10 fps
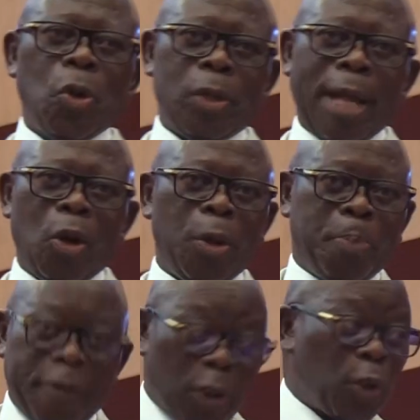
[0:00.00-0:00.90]
know that on the
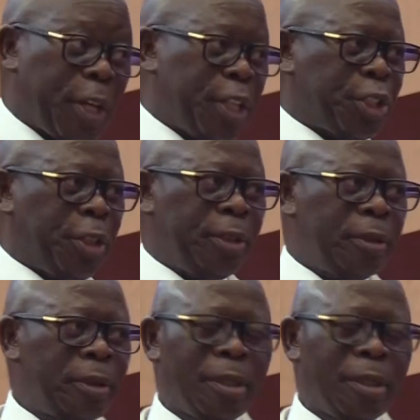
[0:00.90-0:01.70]
previous occasion,